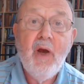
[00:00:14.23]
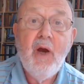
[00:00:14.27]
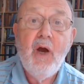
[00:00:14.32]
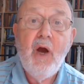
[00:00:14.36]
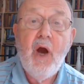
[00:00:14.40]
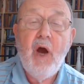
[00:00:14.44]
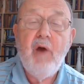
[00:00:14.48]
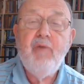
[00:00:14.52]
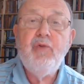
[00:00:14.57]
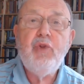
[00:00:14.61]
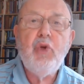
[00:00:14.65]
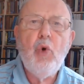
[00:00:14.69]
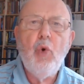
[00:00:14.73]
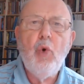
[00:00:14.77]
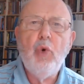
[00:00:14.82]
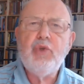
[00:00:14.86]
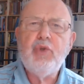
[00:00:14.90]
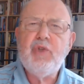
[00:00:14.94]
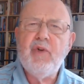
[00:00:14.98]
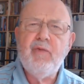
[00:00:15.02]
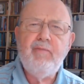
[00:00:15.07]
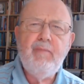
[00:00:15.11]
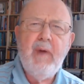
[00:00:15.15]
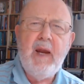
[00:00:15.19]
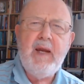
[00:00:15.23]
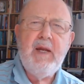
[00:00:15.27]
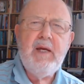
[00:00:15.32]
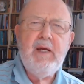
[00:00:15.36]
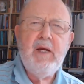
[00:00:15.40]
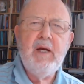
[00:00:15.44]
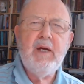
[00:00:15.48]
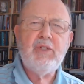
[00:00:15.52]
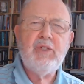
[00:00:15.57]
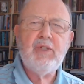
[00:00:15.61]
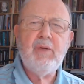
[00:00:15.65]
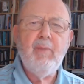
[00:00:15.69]
Over the course of many
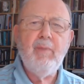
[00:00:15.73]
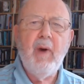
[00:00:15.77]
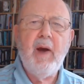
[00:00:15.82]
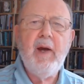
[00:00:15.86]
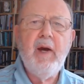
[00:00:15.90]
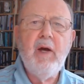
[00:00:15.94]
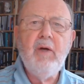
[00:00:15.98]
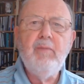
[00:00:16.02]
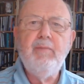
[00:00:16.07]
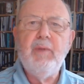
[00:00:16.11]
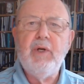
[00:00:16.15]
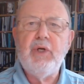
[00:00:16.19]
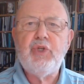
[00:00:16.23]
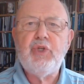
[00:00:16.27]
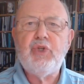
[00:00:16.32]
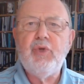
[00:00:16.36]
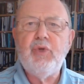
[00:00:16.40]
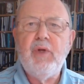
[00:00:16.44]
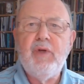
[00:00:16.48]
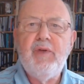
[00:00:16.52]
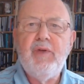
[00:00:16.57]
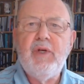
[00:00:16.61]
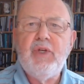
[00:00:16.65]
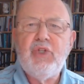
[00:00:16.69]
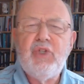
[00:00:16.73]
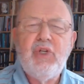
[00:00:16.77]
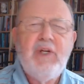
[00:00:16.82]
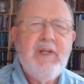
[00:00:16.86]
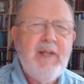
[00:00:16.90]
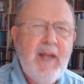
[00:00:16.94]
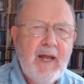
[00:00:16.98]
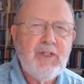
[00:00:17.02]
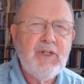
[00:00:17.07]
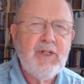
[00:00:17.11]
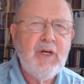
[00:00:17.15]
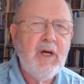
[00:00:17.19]
years in my own ministry, this
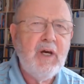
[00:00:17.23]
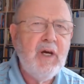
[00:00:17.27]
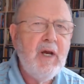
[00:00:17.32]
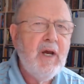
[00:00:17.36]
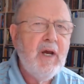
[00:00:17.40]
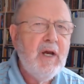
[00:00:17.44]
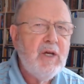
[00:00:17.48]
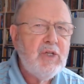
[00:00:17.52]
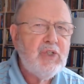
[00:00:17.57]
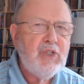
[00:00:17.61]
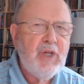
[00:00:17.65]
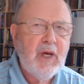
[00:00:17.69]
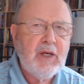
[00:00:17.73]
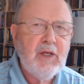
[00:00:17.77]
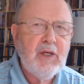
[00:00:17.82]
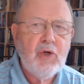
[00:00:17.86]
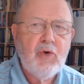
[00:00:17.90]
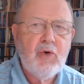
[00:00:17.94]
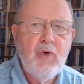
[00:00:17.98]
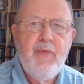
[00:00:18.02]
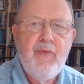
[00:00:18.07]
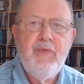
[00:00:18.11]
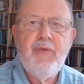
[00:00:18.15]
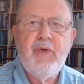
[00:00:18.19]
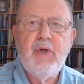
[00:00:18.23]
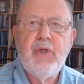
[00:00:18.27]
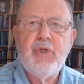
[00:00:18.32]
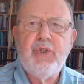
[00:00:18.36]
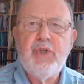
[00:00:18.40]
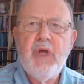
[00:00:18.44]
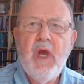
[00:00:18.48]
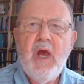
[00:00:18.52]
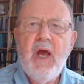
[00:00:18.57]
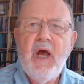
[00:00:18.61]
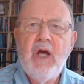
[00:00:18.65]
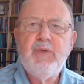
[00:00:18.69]
letter, 2 Corinthians,
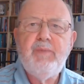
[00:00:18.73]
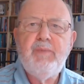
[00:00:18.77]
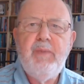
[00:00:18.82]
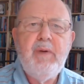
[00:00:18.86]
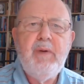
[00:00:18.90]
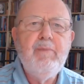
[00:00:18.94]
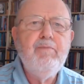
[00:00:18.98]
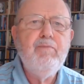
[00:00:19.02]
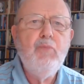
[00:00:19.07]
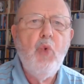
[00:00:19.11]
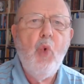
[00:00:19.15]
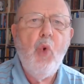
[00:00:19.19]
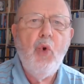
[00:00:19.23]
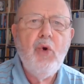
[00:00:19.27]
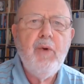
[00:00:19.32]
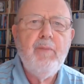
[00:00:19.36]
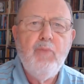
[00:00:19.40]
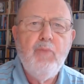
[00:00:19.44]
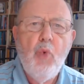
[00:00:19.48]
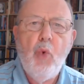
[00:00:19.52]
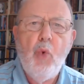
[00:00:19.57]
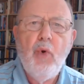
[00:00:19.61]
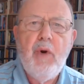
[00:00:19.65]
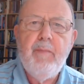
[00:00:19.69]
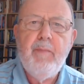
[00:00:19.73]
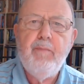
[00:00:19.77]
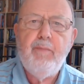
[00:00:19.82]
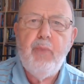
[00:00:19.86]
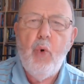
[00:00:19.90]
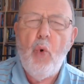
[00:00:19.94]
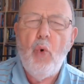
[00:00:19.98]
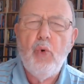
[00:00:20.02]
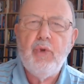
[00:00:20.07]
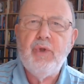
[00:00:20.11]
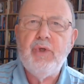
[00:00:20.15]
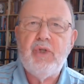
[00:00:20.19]
has been more and more
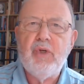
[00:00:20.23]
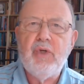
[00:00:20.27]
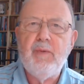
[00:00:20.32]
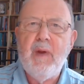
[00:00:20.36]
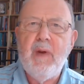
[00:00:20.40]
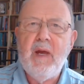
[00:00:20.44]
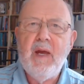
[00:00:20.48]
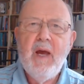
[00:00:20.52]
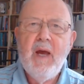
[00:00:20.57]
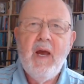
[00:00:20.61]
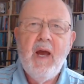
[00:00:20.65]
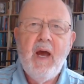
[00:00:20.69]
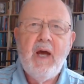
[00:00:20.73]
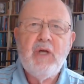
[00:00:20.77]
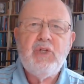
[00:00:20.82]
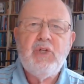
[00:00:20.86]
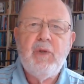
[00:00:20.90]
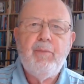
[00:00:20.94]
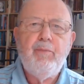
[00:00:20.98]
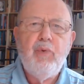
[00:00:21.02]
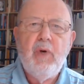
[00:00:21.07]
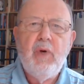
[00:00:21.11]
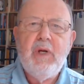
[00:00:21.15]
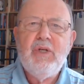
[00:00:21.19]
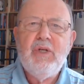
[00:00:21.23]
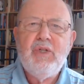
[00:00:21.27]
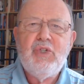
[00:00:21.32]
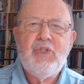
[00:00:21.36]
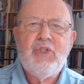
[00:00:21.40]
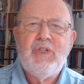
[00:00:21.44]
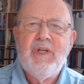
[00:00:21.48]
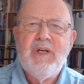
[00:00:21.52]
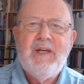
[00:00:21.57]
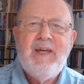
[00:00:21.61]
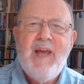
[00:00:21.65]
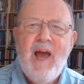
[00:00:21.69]
important to me as it brings
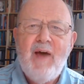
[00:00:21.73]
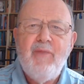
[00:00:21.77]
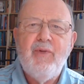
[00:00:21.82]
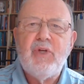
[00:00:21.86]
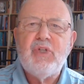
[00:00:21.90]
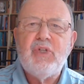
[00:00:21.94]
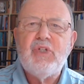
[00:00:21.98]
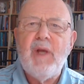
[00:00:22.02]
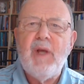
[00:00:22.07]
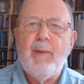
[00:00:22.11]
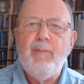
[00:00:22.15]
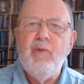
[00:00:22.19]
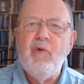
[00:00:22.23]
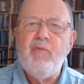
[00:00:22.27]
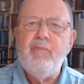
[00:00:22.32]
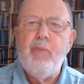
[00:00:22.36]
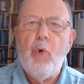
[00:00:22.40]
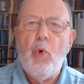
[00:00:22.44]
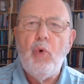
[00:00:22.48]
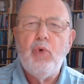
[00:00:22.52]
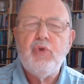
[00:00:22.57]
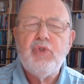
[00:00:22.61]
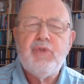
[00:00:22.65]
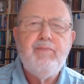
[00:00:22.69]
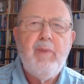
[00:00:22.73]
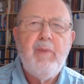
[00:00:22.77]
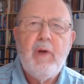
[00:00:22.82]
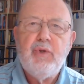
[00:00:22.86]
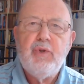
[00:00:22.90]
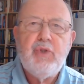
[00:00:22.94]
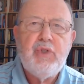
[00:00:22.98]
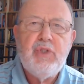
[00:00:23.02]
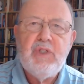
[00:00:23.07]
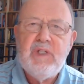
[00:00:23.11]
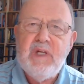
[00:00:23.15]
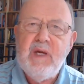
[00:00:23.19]
together some of Paul's
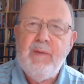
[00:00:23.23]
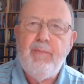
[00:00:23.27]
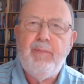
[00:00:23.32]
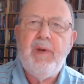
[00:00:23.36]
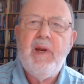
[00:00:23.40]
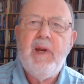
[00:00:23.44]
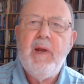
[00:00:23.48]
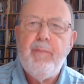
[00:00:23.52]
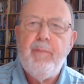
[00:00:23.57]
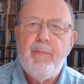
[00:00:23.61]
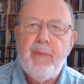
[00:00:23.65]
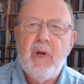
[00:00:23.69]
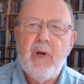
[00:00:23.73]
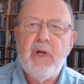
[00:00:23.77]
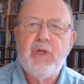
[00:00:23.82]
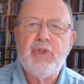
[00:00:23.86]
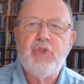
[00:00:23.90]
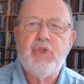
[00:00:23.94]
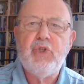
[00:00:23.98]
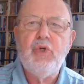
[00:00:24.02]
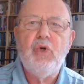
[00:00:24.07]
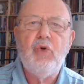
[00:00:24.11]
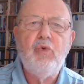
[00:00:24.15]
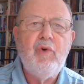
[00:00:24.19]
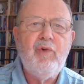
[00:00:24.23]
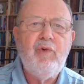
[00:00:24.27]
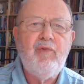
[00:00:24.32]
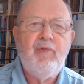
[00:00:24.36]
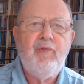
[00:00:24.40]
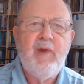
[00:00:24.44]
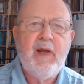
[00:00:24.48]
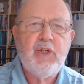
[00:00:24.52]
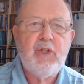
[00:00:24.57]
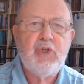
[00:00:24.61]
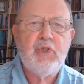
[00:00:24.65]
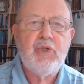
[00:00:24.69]
most deeply personal
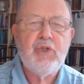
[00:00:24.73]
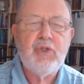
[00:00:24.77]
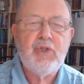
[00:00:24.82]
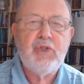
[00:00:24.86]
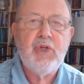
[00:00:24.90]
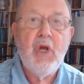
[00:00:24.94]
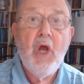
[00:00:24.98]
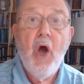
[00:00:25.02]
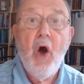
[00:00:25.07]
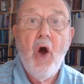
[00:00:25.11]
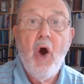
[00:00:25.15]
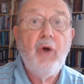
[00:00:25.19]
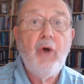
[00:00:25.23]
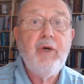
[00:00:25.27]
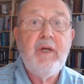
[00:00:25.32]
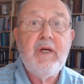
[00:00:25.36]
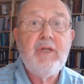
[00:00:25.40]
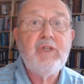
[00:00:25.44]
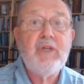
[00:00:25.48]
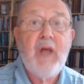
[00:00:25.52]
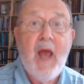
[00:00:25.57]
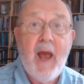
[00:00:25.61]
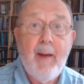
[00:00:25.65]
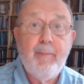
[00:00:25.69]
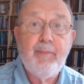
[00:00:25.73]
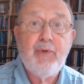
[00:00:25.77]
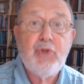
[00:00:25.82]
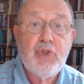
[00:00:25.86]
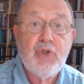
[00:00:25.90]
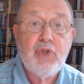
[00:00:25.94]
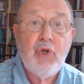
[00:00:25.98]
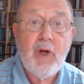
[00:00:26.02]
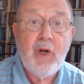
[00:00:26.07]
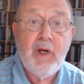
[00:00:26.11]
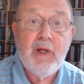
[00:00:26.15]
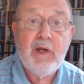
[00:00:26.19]
reflections on his
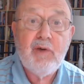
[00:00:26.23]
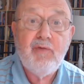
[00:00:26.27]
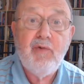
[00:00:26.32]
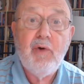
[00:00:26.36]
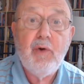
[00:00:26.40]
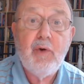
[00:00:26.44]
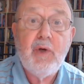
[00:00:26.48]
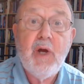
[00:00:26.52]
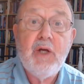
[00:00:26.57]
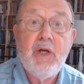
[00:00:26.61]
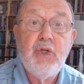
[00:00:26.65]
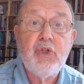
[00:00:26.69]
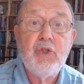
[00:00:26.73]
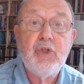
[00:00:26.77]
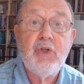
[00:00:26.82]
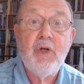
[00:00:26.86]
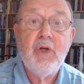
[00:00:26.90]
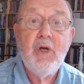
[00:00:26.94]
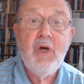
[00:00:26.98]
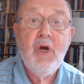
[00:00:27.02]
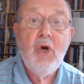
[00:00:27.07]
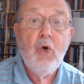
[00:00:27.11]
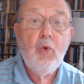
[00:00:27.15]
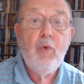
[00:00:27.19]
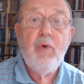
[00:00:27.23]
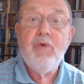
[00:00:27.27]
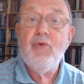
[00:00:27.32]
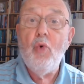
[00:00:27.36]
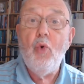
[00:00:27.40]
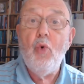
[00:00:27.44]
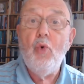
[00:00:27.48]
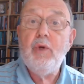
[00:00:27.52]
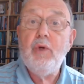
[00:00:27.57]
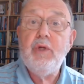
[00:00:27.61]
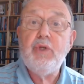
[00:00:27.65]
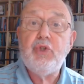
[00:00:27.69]
apostolic vocation, with
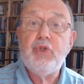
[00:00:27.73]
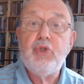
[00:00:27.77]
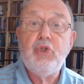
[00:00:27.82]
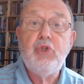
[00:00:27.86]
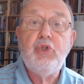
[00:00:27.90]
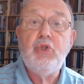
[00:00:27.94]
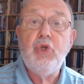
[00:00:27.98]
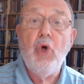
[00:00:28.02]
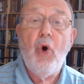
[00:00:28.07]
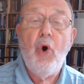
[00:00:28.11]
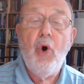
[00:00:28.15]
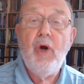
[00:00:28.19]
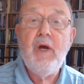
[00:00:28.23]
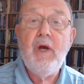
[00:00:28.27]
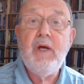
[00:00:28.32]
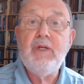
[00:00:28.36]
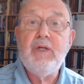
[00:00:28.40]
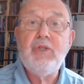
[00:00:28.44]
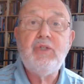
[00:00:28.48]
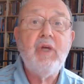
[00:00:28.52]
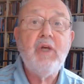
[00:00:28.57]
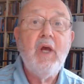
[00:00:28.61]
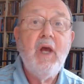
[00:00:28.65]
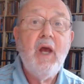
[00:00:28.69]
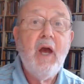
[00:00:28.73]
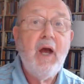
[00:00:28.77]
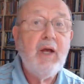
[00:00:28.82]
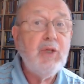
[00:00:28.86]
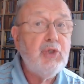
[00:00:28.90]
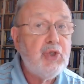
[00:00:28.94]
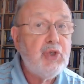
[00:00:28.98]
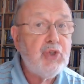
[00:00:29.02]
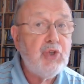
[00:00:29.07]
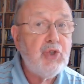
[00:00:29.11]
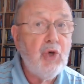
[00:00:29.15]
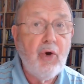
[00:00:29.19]
all its joys and
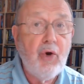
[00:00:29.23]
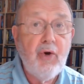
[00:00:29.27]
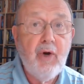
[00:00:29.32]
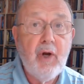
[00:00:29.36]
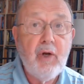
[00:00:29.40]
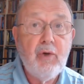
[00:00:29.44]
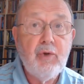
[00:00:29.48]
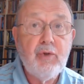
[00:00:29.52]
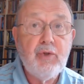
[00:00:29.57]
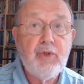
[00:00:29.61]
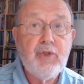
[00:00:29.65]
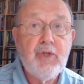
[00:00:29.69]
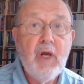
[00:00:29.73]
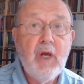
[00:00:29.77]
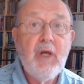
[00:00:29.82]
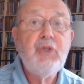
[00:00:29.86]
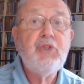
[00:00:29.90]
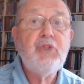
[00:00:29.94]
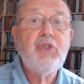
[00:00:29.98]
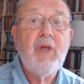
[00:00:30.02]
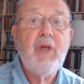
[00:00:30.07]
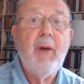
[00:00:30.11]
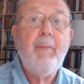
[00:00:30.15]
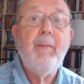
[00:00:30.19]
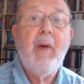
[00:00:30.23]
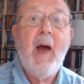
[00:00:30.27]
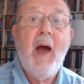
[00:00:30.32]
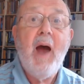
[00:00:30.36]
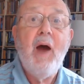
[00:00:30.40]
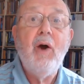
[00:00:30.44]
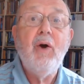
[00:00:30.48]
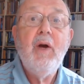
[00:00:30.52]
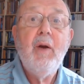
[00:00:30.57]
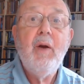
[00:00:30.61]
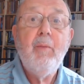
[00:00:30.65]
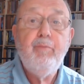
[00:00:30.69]
sorrows
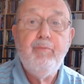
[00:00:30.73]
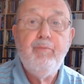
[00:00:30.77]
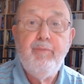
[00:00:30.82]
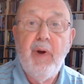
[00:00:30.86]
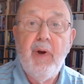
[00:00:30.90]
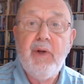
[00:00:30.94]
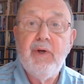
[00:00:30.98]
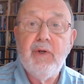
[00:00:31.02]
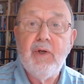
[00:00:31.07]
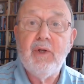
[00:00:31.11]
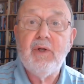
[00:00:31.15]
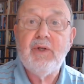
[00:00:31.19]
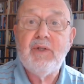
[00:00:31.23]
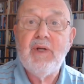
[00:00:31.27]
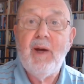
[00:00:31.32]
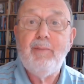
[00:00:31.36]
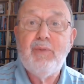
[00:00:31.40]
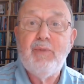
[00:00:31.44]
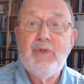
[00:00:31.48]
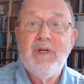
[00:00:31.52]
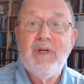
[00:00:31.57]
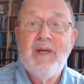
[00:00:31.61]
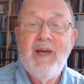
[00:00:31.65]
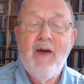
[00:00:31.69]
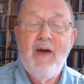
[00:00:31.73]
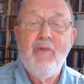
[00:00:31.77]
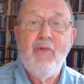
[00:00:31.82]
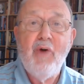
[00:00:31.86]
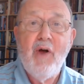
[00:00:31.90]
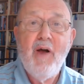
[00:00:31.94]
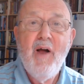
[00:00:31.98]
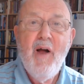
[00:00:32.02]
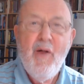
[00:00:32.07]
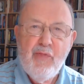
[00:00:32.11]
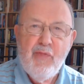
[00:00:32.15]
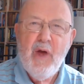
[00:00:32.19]
somehow bundled up together.
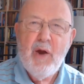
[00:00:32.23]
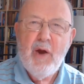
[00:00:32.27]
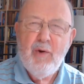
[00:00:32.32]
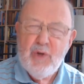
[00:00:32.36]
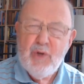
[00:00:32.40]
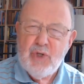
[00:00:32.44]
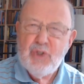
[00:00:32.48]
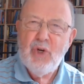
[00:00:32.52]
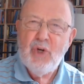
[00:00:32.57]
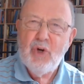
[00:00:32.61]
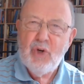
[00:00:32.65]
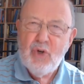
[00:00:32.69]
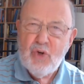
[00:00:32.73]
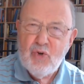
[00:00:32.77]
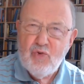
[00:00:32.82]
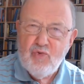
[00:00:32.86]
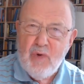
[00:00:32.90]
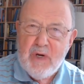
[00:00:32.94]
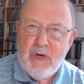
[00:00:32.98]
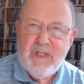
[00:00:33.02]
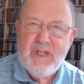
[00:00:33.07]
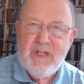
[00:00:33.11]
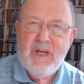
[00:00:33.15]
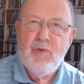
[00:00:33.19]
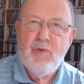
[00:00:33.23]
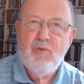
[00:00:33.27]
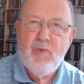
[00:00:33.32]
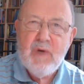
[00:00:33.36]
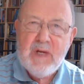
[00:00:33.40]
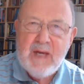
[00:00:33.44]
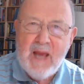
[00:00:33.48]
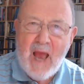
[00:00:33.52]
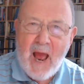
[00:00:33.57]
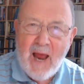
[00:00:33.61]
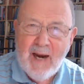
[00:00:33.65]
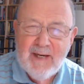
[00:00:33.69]
There is a gritty
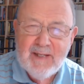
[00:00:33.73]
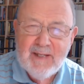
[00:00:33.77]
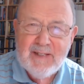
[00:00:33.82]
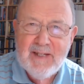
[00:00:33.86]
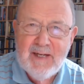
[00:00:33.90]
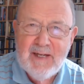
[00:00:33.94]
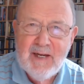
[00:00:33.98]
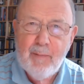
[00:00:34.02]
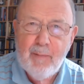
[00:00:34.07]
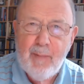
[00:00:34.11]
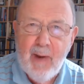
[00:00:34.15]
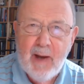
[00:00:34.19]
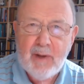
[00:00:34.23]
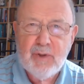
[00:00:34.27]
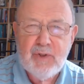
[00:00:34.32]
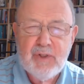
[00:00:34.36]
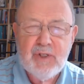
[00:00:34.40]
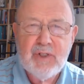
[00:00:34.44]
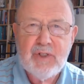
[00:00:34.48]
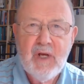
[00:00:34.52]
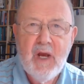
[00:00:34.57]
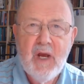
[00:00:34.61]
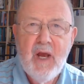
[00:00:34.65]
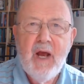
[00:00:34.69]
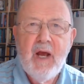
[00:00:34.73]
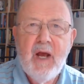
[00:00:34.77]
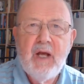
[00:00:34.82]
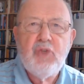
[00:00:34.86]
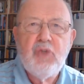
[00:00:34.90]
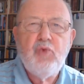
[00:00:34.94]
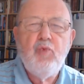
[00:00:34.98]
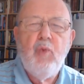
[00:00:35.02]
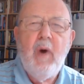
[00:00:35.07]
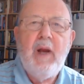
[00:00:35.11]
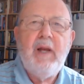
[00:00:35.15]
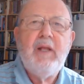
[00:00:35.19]
reality about it, as
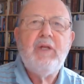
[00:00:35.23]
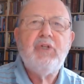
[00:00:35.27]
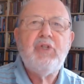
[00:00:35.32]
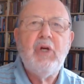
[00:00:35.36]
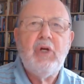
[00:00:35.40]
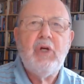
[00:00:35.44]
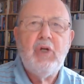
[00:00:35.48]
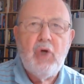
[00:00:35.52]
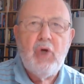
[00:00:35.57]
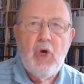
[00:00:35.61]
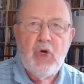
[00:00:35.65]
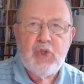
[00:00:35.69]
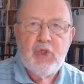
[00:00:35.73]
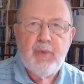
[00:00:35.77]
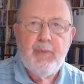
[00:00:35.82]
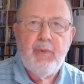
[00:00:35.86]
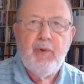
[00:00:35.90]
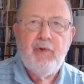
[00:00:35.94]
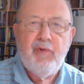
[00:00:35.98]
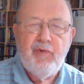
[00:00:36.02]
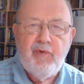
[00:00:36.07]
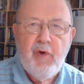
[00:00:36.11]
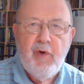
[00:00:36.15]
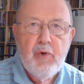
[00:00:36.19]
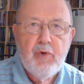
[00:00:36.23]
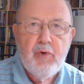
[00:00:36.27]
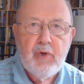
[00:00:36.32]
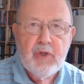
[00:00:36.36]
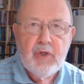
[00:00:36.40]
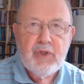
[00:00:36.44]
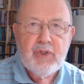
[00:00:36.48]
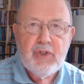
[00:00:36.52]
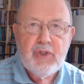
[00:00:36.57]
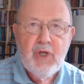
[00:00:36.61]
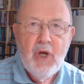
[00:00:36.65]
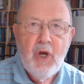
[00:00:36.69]
well as a gospel
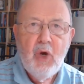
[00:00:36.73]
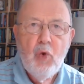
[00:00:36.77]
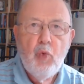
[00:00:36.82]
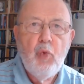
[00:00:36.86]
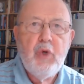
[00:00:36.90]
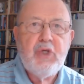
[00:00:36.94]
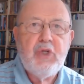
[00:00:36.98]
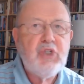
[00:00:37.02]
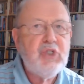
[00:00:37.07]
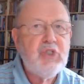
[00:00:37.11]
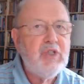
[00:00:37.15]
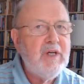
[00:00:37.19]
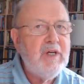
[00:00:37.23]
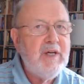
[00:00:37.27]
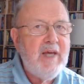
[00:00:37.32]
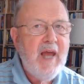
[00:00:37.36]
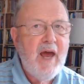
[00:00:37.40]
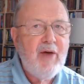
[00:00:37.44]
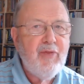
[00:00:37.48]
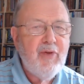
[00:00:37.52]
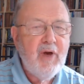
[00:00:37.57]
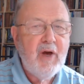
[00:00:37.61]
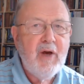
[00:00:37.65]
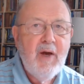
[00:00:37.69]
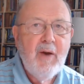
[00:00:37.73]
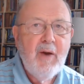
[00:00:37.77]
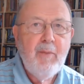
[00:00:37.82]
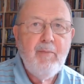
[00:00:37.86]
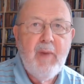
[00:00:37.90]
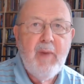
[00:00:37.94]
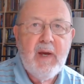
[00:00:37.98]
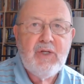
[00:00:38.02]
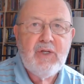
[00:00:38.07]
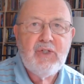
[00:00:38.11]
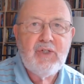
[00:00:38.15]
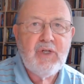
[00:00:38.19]
focus, which together
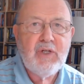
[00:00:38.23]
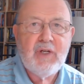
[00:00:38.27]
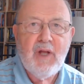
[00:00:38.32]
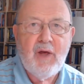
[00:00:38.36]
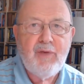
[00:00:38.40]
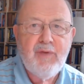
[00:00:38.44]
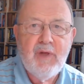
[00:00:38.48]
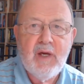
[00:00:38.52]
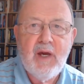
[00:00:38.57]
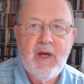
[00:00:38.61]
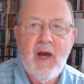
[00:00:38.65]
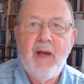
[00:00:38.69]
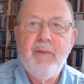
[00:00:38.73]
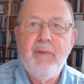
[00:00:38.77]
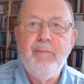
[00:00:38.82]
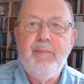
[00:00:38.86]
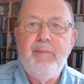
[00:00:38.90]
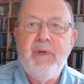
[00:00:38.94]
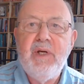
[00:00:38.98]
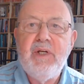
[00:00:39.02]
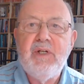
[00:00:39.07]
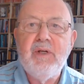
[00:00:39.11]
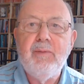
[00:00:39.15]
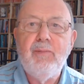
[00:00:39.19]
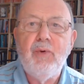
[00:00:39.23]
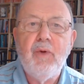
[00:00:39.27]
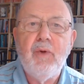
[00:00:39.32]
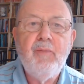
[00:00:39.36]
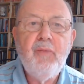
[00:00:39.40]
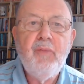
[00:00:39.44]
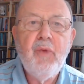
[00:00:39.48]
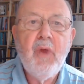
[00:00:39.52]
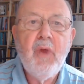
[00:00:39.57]
makes it, I think, unbeatable.